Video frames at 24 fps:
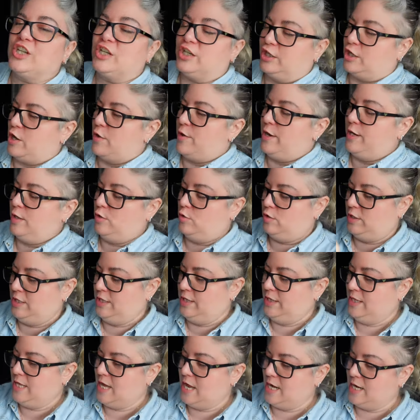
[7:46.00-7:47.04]
going on
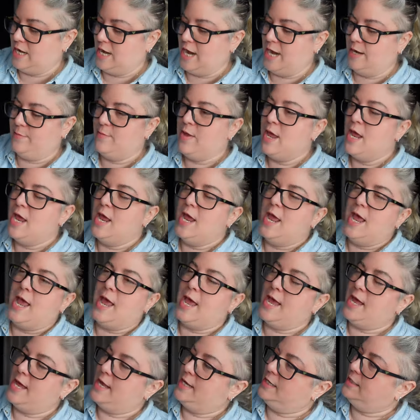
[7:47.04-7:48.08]
in that name,
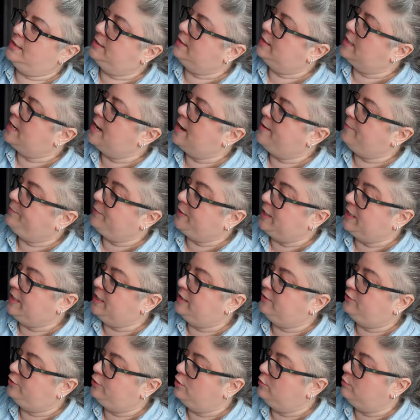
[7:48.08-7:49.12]
and um, it
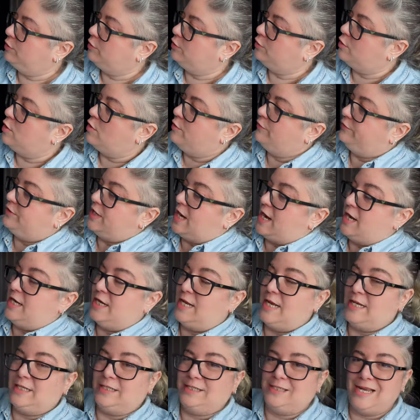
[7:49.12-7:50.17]
is super soft and
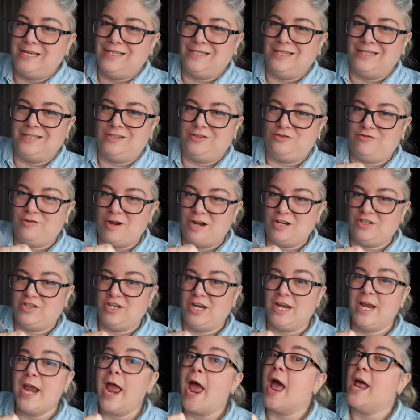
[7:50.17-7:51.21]
it says it's
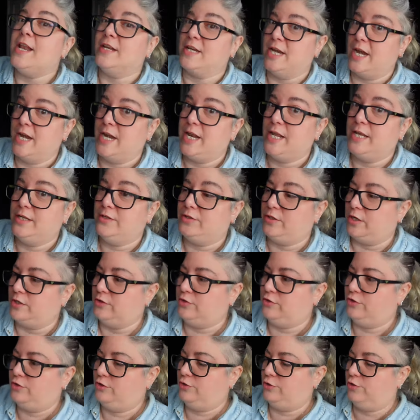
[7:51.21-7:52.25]
stretchy, and it is
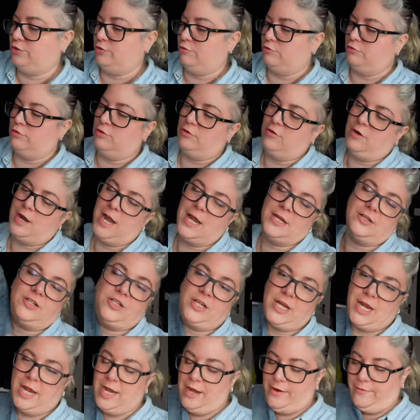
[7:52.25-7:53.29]

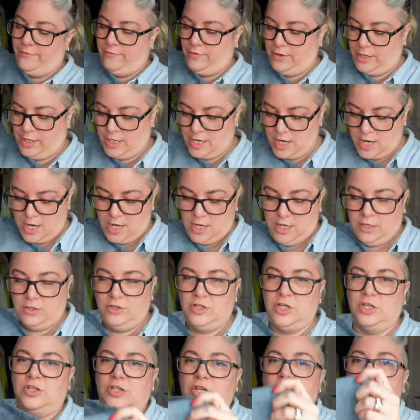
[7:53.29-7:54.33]
stretchy. If I
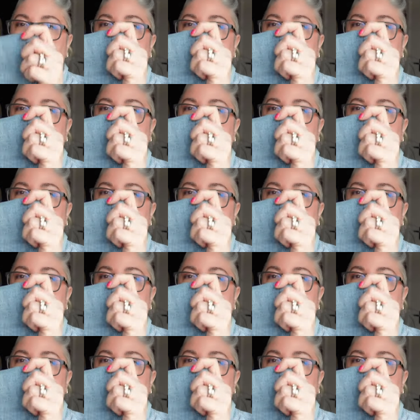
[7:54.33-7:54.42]
just show